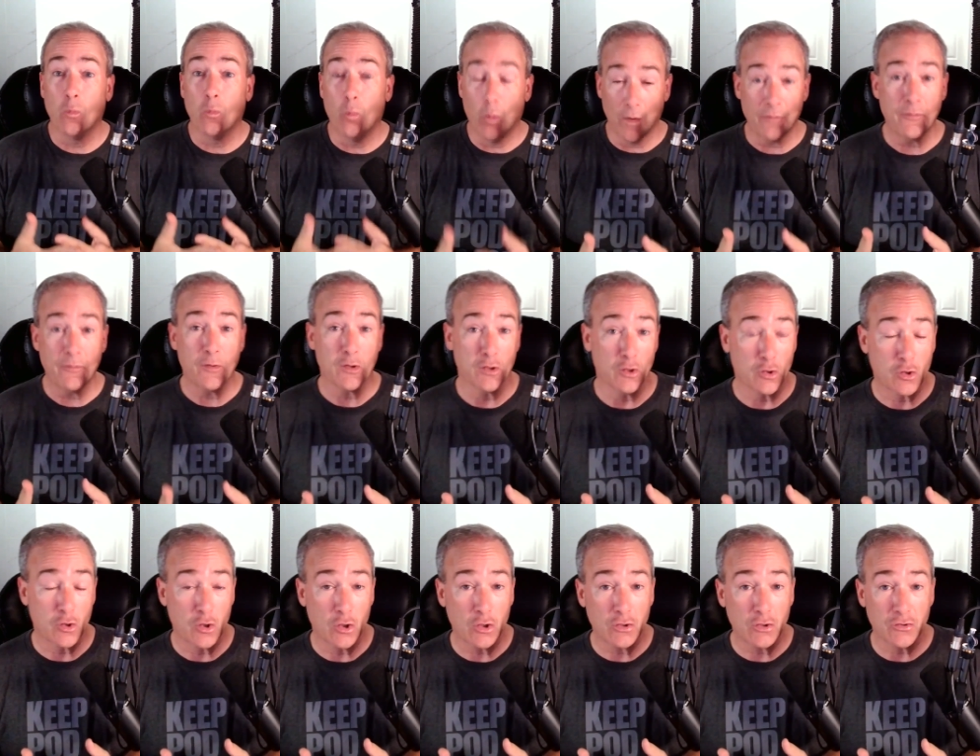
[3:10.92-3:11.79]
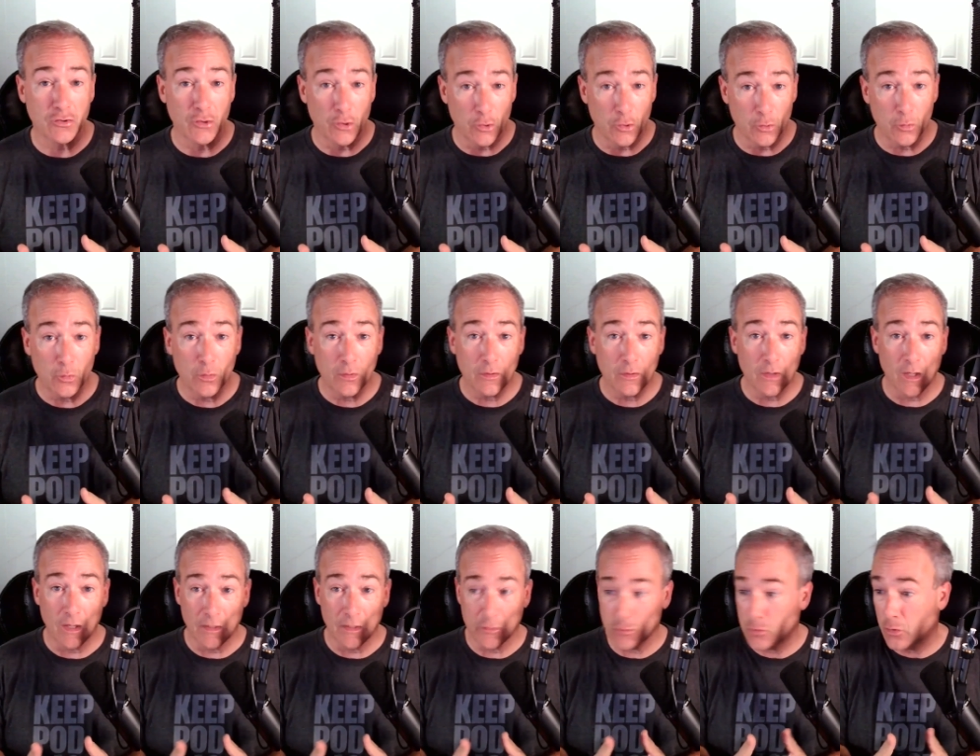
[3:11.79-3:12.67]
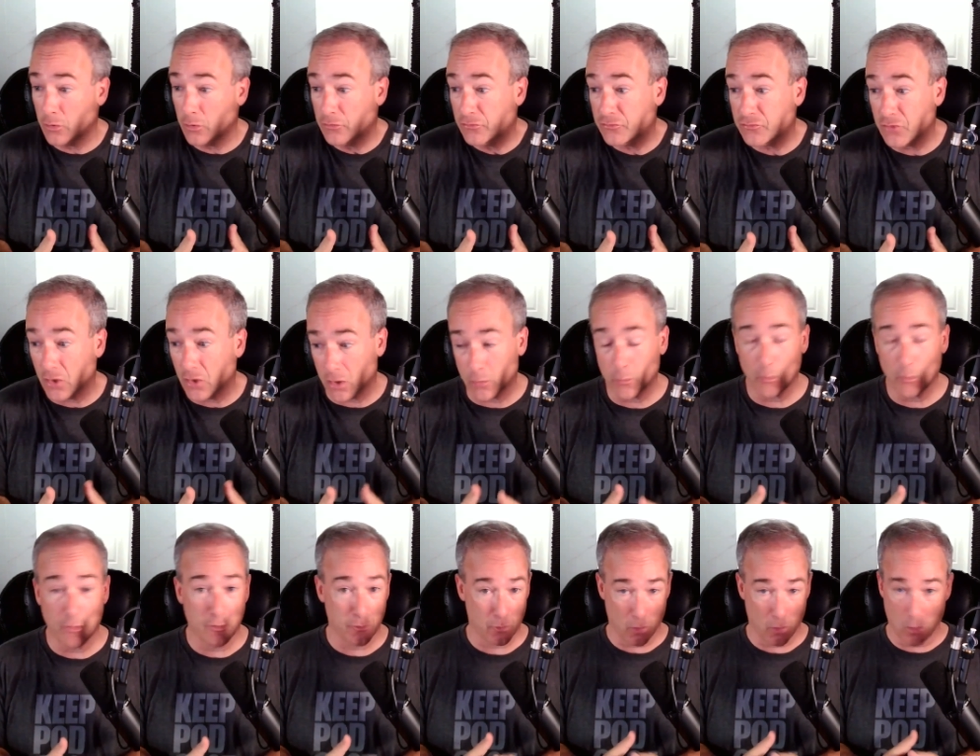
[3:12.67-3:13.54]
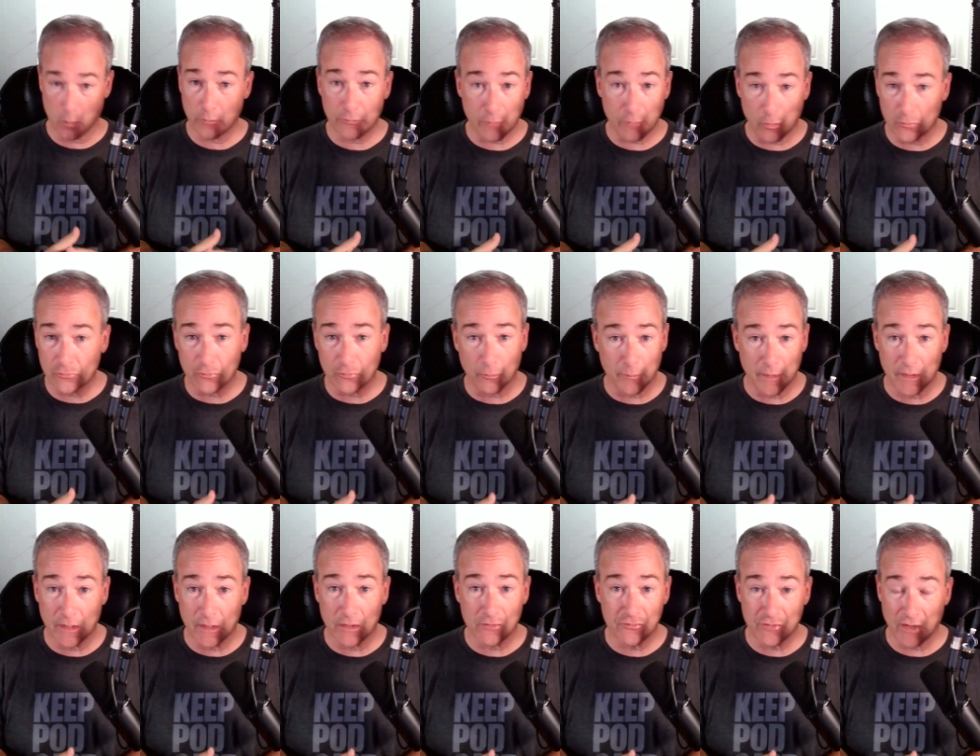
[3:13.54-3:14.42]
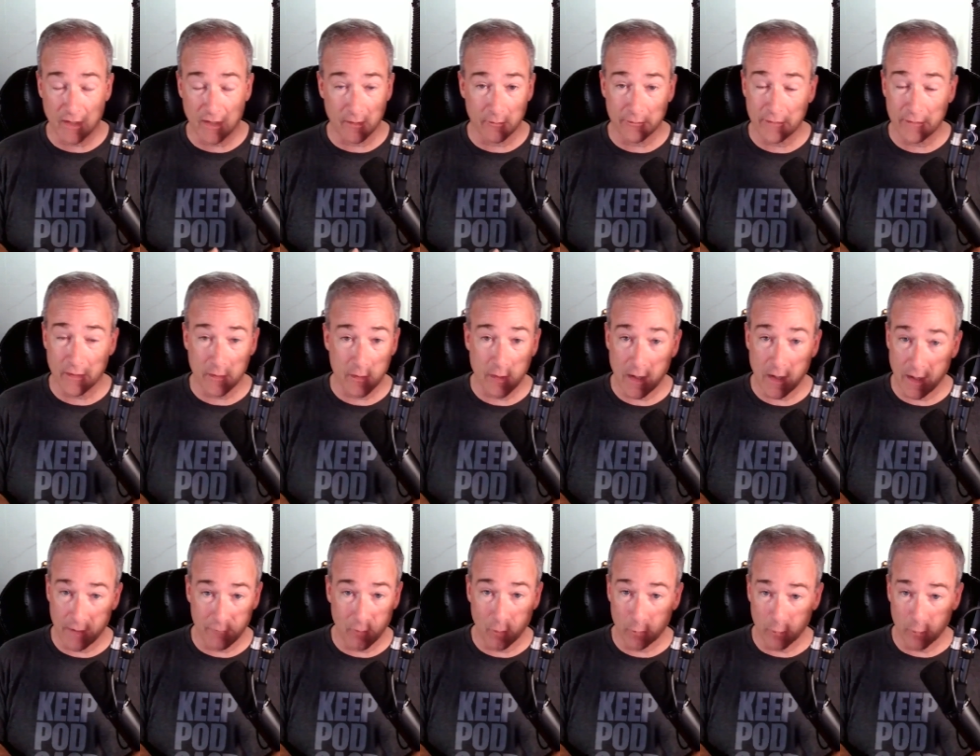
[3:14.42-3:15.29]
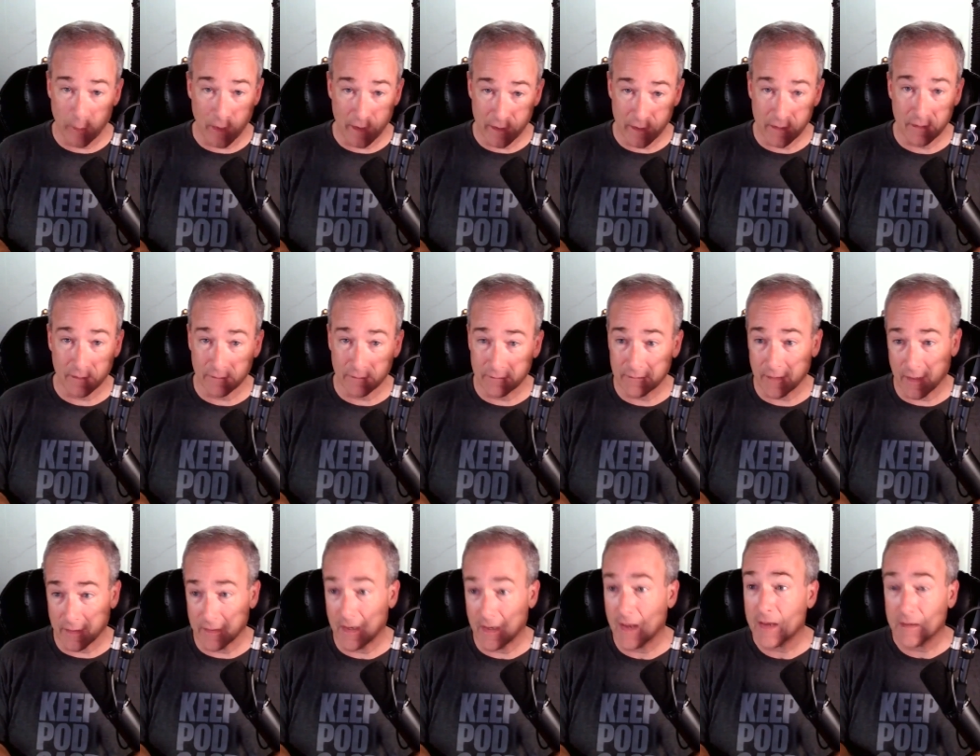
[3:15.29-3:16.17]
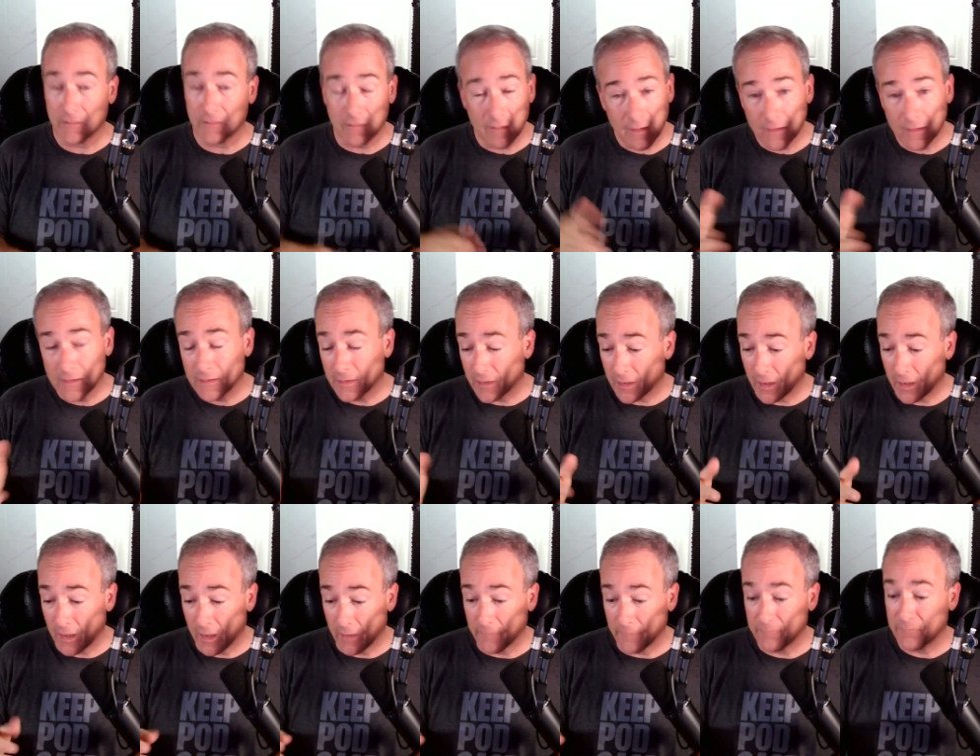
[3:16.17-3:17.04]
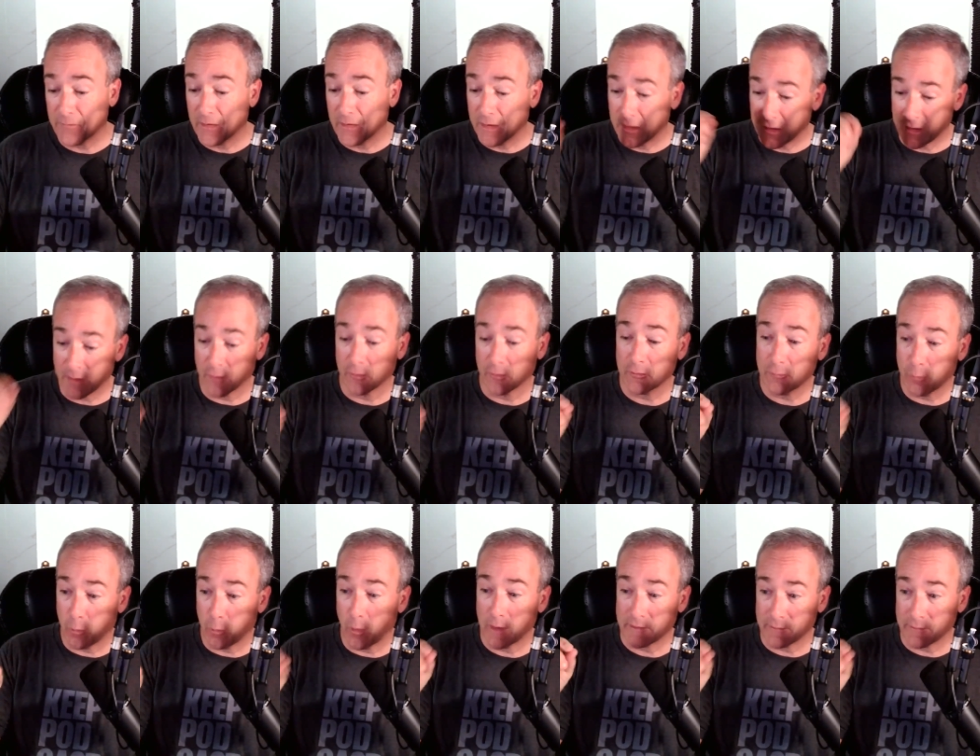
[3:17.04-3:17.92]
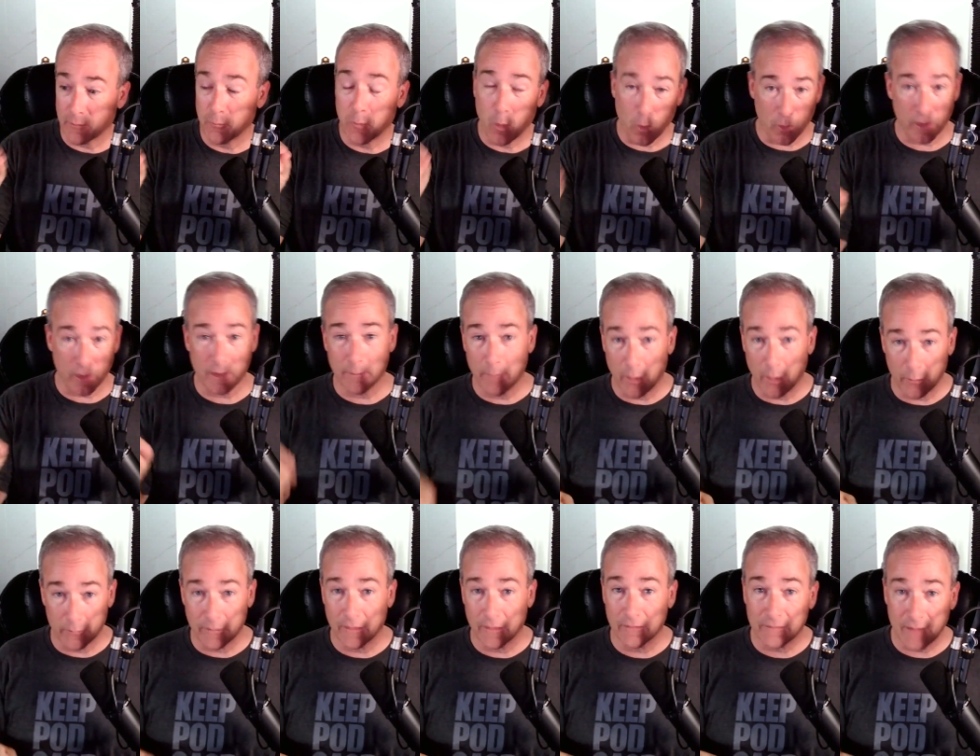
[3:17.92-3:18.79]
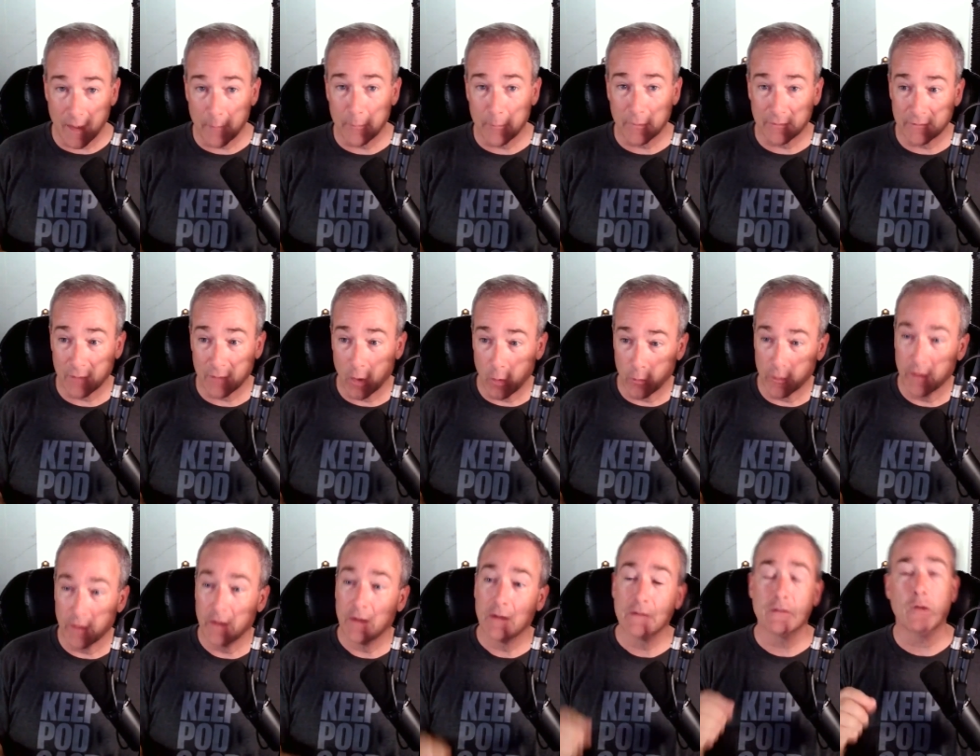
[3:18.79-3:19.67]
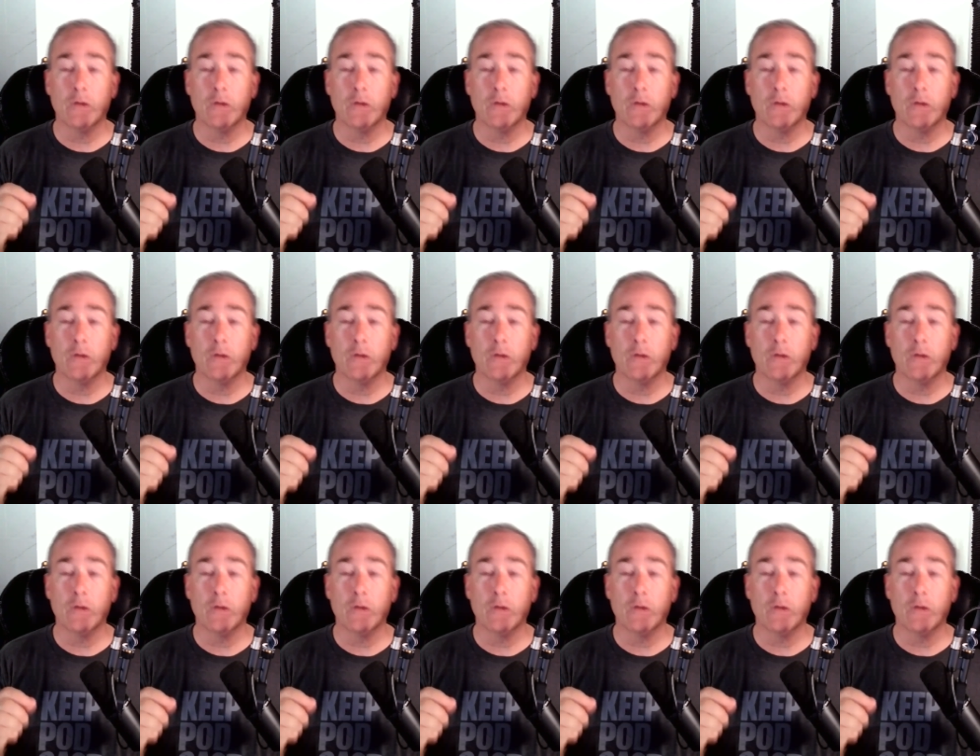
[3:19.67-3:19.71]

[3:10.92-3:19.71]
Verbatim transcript: One thing you could do, uh, you could start with your own social media channels that you have already and say, hey, uh, here's what's important about this episode.